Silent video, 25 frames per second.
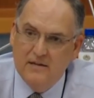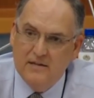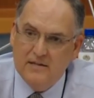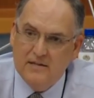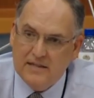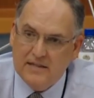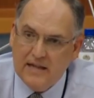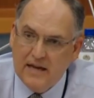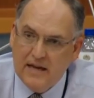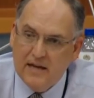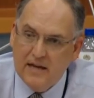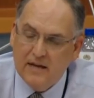
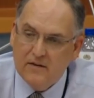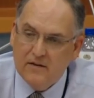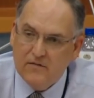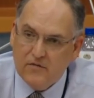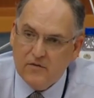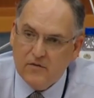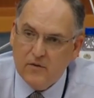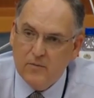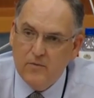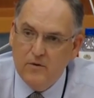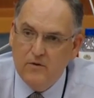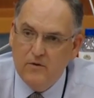standard
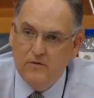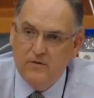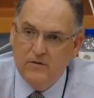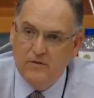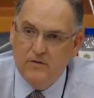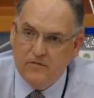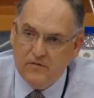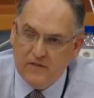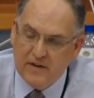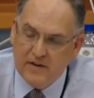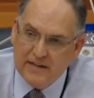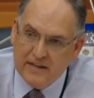from you,
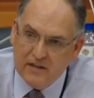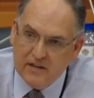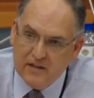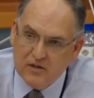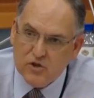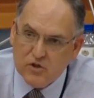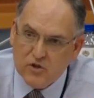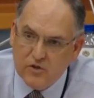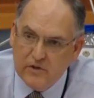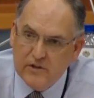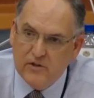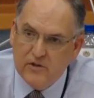the
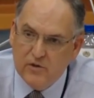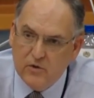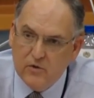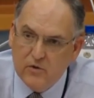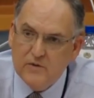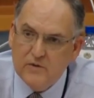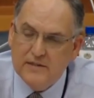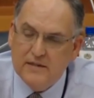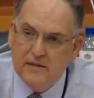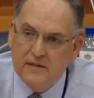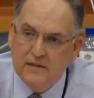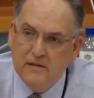fiduciary
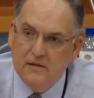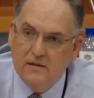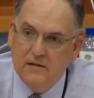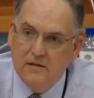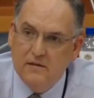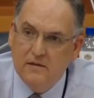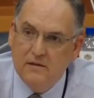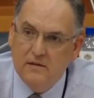duty,